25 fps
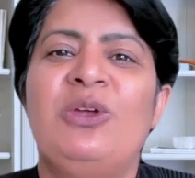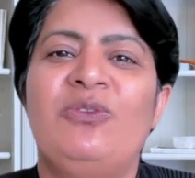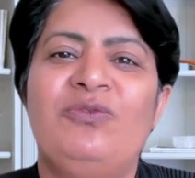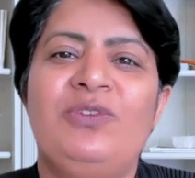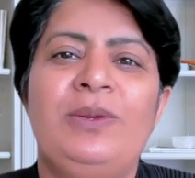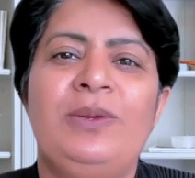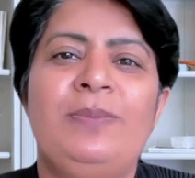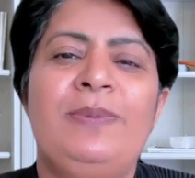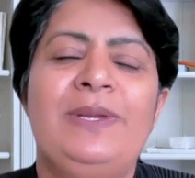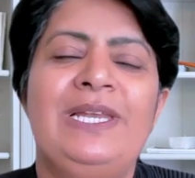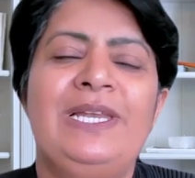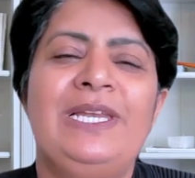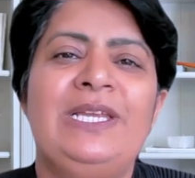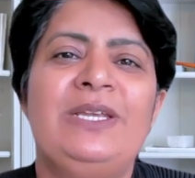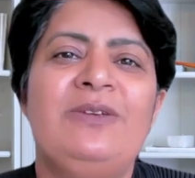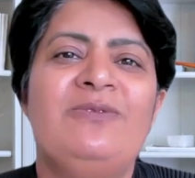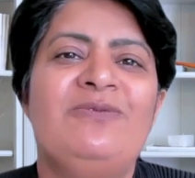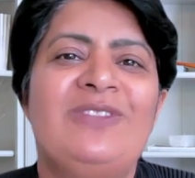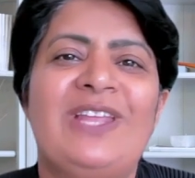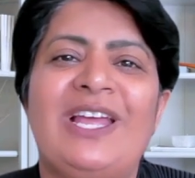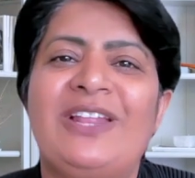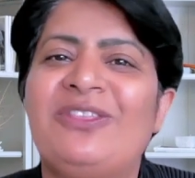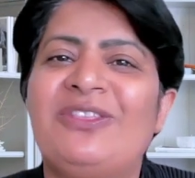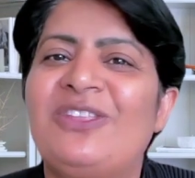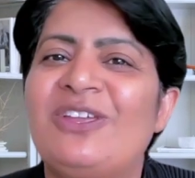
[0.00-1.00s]
We
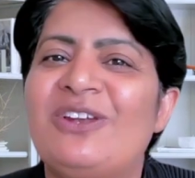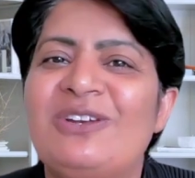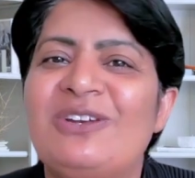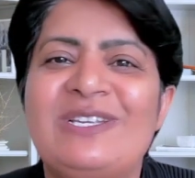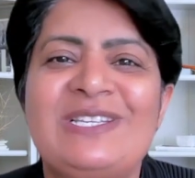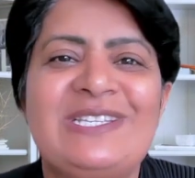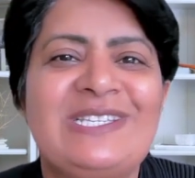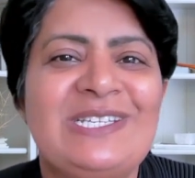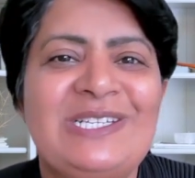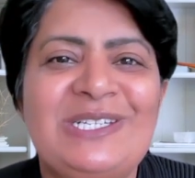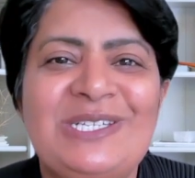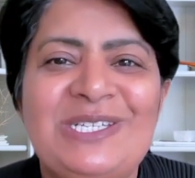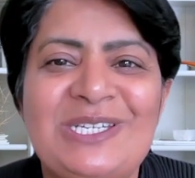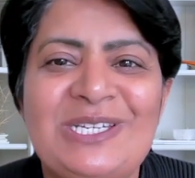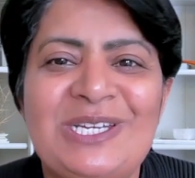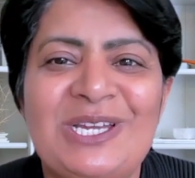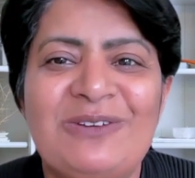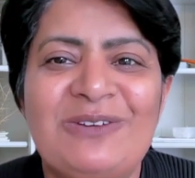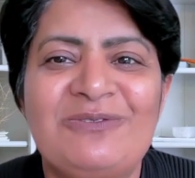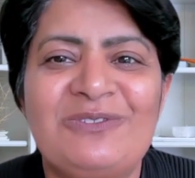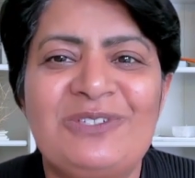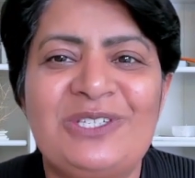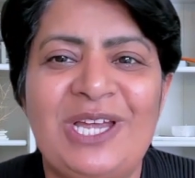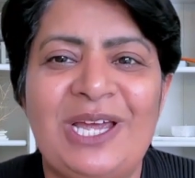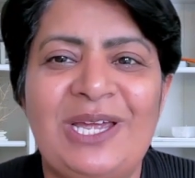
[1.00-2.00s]
believe that there isn't
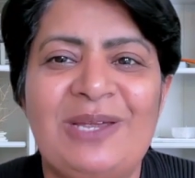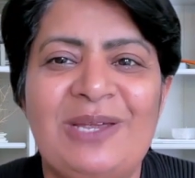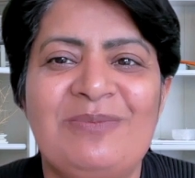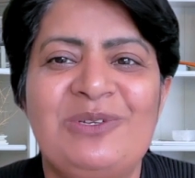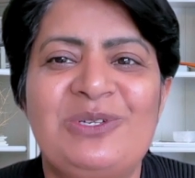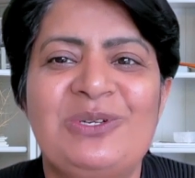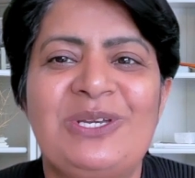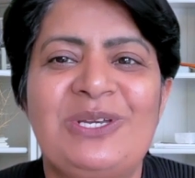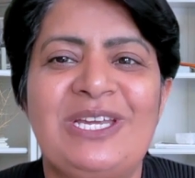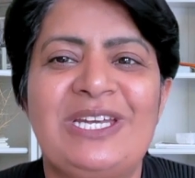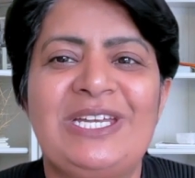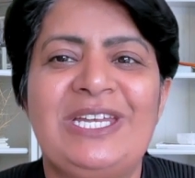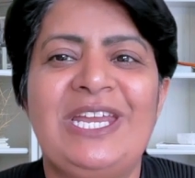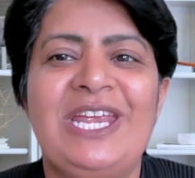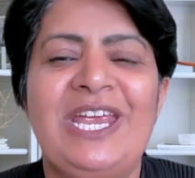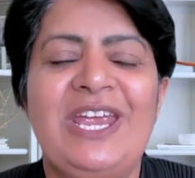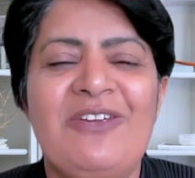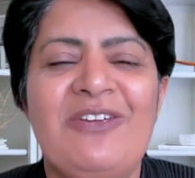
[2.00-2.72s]
enough time to get